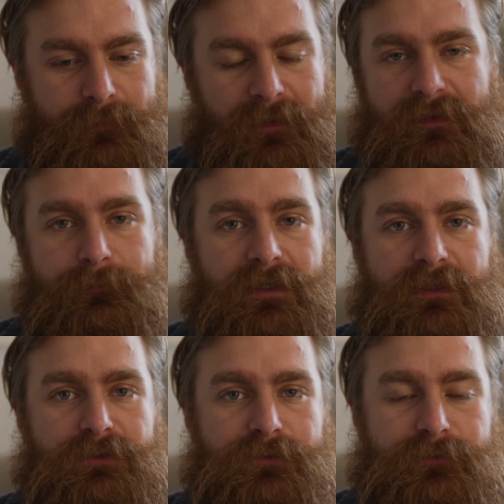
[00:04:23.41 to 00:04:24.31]
But they're
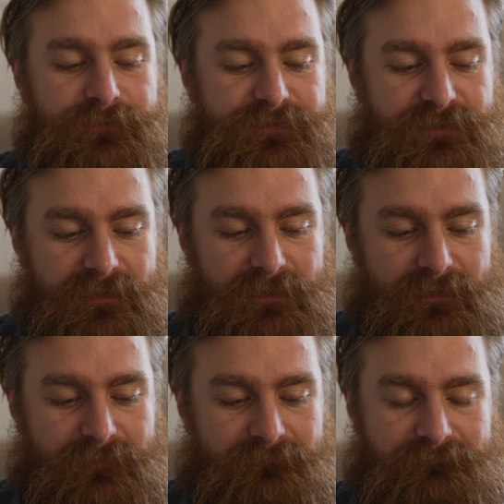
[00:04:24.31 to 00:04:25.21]
being used
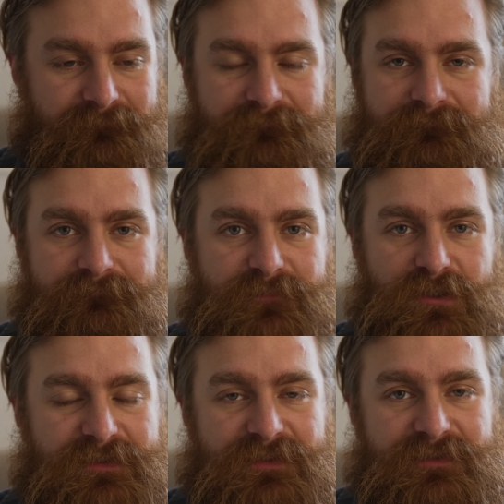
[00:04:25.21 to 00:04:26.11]

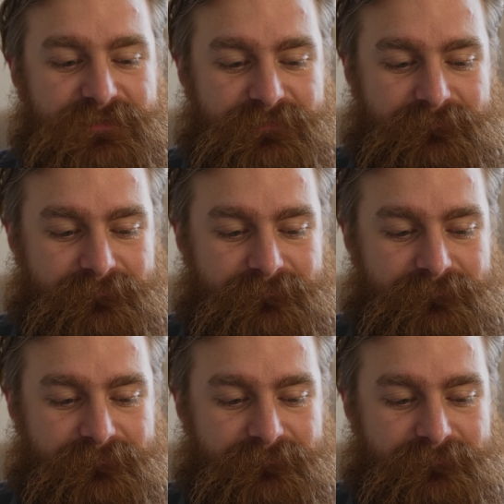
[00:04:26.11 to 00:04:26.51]
just as